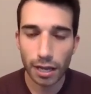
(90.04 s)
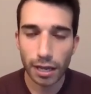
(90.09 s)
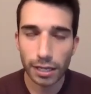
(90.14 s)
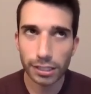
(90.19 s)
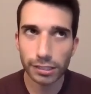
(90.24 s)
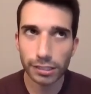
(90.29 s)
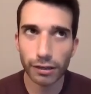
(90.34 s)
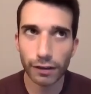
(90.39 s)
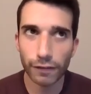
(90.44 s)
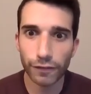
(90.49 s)

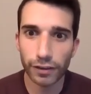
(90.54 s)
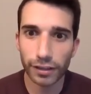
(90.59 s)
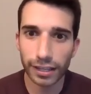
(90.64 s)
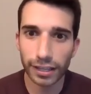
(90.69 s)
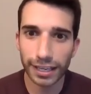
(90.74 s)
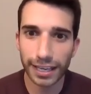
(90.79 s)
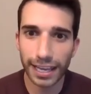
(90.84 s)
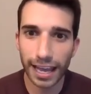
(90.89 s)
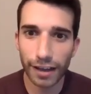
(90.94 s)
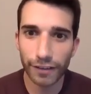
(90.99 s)
So I feel
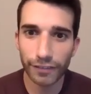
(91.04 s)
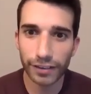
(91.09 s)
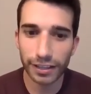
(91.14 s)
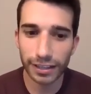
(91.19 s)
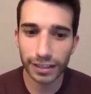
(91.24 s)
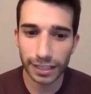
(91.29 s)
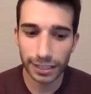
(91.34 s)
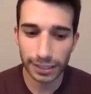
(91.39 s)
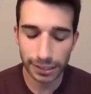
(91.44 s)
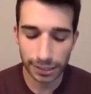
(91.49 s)
like having
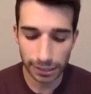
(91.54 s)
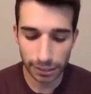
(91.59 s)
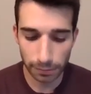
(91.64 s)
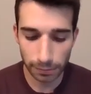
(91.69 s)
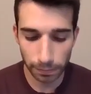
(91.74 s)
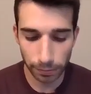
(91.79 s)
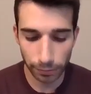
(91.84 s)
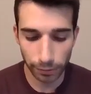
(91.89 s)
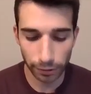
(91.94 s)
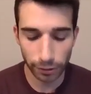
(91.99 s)
this
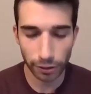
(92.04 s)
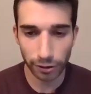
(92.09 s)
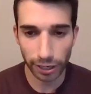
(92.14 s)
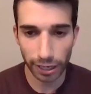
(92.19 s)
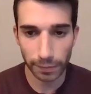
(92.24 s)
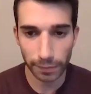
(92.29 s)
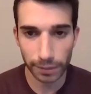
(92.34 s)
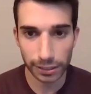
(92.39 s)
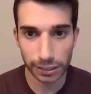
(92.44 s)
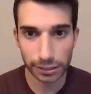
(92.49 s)

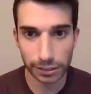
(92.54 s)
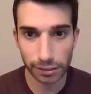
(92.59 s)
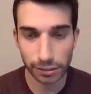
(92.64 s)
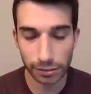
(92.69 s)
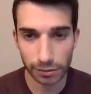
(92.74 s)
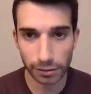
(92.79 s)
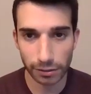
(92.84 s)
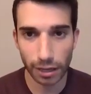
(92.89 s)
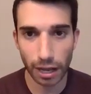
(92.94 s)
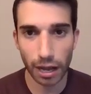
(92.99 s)
program, this
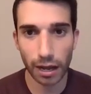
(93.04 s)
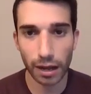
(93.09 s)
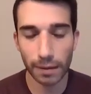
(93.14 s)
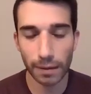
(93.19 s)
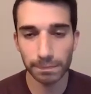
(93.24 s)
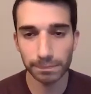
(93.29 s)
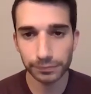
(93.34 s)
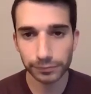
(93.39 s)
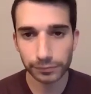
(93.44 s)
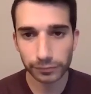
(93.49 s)

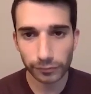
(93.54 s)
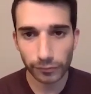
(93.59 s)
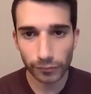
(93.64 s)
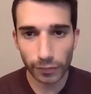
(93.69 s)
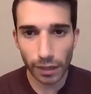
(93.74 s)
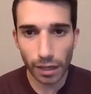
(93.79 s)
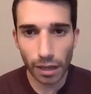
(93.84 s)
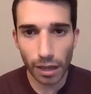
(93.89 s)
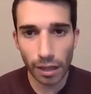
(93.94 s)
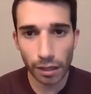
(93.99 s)

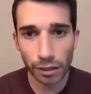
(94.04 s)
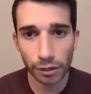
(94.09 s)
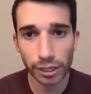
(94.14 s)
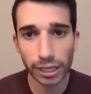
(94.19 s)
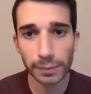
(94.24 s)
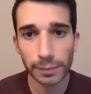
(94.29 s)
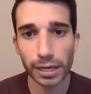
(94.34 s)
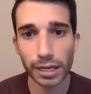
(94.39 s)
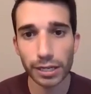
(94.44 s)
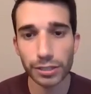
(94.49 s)

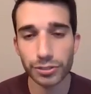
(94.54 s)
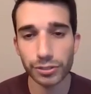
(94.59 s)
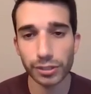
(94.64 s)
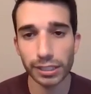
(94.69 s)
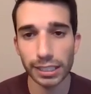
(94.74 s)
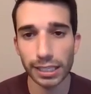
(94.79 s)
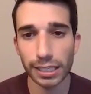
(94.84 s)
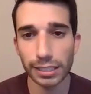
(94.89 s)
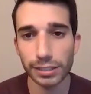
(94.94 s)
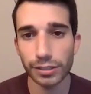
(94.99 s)
learning module at
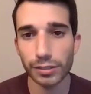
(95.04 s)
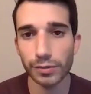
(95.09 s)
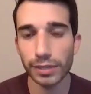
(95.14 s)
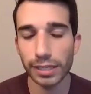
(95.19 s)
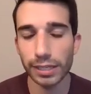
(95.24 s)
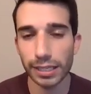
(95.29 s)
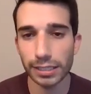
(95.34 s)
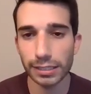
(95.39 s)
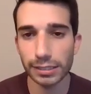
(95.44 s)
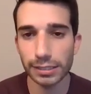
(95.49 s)
the end of the
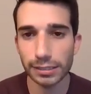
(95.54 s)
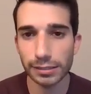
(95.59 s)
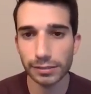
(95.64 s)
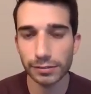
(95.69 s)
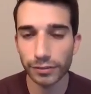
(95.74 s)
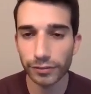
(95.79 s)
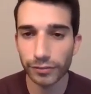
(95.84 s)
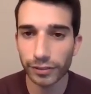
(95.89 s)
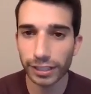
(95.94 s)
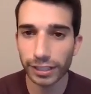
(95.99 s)
week is
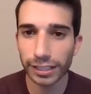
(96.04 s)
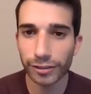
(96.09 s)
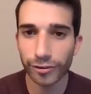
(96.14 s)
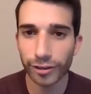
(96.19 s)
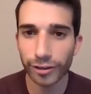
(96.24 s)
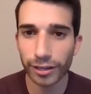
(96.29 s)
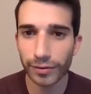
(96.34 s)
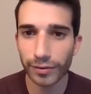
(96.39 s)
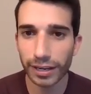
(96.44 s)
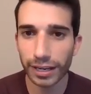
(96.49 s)
a really
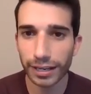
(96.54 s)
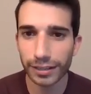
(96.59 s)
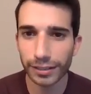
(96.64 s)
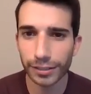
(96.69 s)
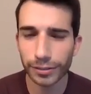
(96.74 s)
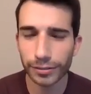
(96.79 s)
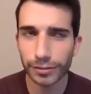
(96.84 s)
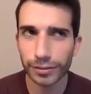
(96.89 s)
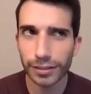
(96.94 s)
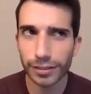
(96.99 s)
great way
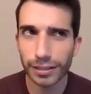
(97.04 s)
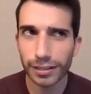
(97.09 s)
to